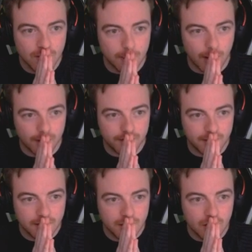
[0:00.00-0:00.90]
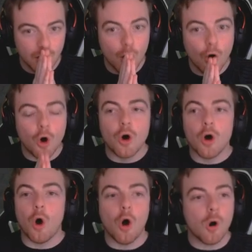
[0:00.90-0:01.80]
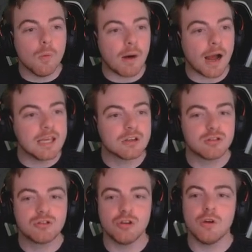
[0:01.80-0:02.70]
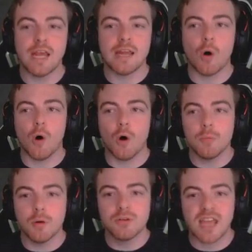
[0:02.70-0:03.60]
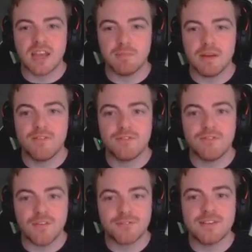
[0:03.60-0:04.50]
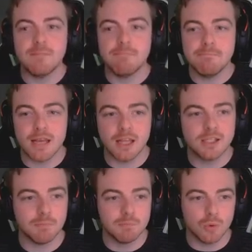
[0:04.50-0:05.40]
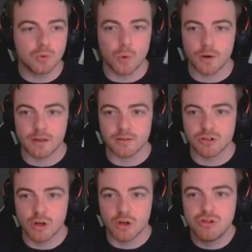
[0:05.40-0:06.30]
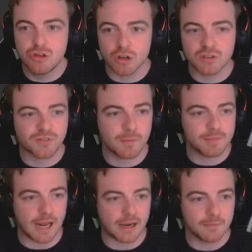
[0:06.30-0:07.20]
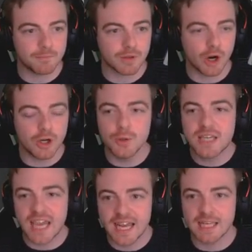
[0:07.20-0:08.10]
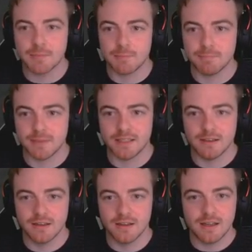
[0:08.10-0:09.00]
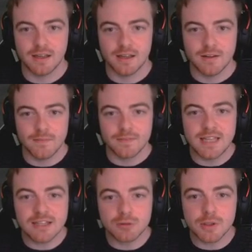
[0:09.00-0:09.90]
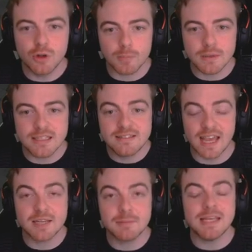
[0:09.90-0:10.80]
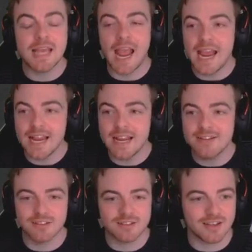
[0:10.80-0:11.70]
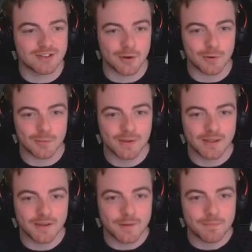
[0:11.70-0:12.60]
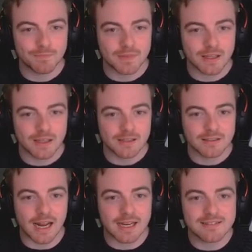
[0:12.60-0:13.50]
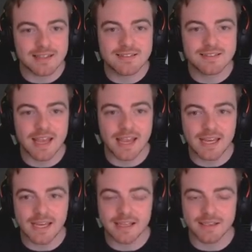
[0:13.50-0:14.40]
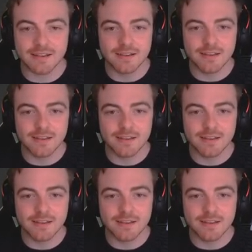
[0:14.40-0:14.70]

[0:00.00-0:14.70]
Come on. Oh my... Dude, it almost gave me 50 million moon coins. Just from that. Are you kidding with me? This would normally take me ages to do. That is insane.